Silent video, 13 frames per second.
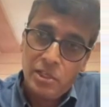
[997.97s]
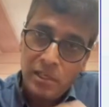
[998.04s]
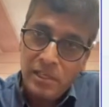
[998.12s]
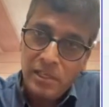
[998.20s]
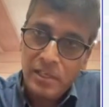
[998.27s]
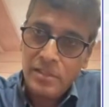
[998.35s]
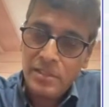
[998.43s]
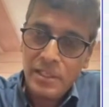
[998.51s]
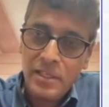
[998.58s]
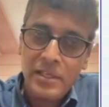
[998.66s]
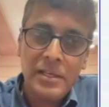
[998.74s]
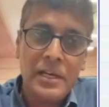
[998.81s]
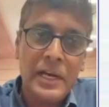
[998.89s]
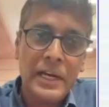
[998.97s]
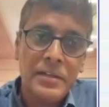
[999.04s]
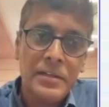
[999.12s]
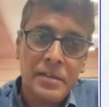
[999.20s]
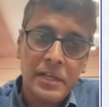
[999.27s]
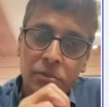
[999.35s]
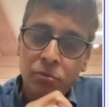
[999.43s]
let us say I
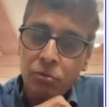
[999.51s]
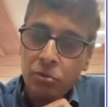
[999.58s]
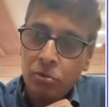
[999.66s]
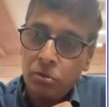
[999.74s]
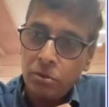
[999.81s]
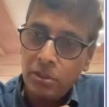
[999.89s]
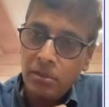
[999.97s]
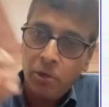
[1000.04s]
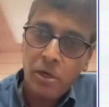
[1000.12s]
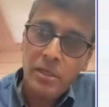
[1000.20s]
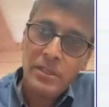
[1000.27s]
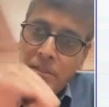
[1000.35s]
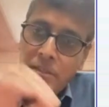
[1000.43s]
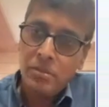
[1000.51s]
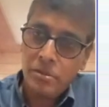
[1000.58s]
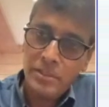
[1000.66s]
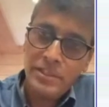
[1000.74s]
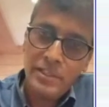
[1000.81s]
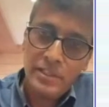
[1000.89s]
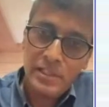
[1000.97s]
try to throw the ball in the
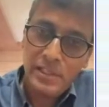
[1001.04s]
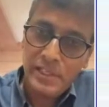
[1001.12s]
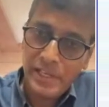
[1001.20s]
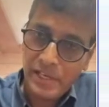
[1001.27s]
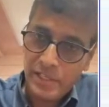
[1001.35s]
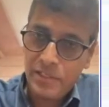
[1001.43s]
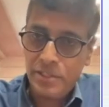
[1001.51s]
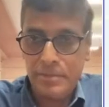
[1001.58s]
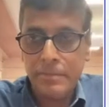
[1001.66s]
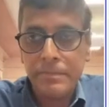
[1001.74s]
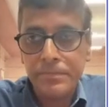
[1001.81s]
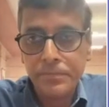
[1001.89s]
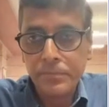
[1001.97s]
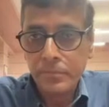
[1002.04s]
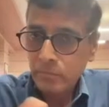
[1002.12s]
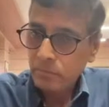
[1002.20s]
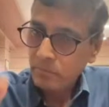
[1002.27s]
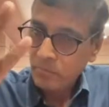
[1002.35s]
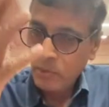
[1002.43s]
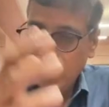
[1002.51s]
horizontal direction,
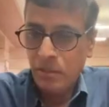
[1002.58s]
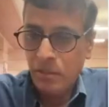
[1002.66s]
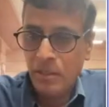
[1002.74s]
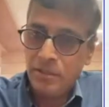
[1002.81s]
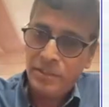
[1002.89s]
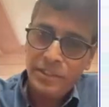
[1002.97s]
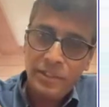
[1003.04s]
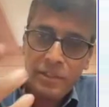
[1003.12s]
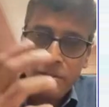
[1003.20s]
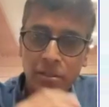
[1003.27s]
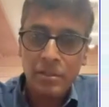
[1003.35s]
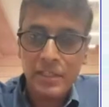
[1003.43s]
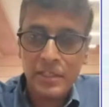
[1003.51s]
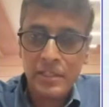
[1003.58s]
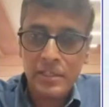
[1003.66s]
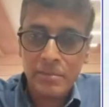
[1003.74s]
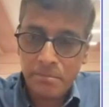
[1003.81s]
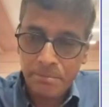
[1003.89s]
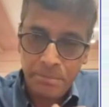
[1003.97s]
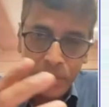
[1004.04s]
sitting on the
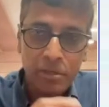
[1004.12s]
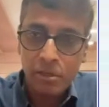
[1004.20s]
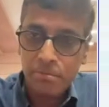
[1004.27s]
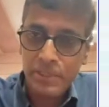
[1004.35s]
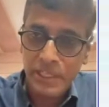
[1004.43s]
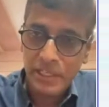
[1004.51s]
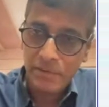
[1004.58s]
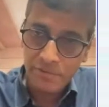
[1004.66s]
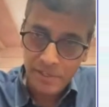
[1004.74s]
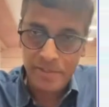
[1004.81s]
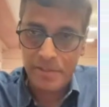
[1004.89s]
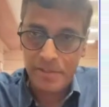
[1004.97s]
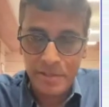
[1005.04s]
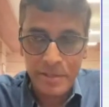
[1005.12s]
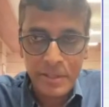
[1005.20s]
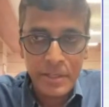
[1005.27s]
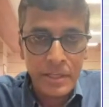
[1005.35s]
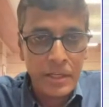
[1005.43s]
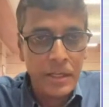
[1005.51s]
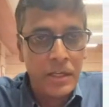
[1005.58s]
peak of the Everest.
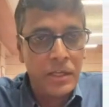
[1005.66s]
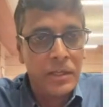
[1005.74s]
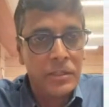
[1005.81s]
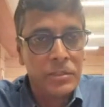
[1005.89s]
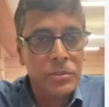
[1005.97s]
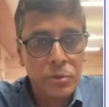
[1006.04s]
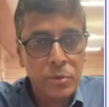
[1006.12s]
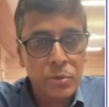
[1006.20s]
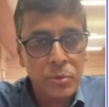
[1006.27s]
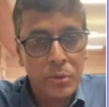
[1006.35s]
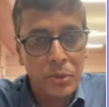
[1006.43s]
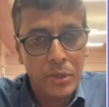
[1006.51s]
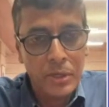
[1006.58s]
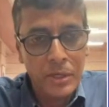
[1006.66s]
So